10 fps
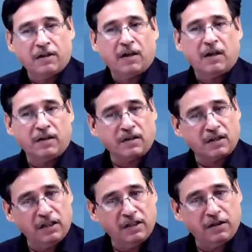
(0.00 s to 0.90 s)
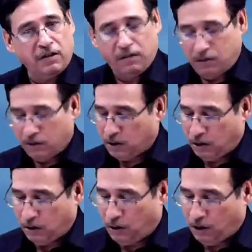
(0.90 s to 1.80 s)
Is it clear to you?
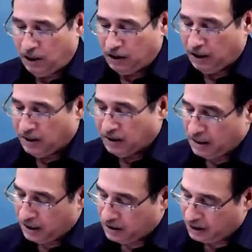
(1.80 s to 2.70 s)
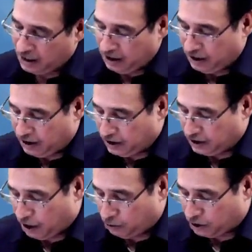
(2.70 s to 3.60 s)
So only thing is that salaries
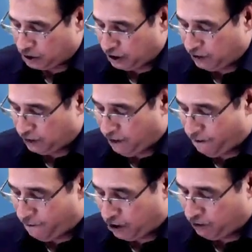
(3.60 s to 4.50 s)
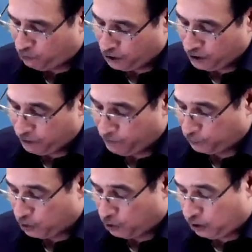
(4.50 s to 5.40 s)
outstanding now will appear
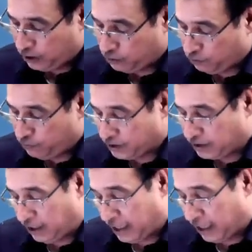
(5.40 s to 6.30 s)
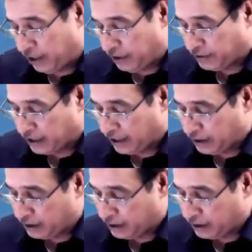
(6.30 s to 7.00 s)
only towards the liability side.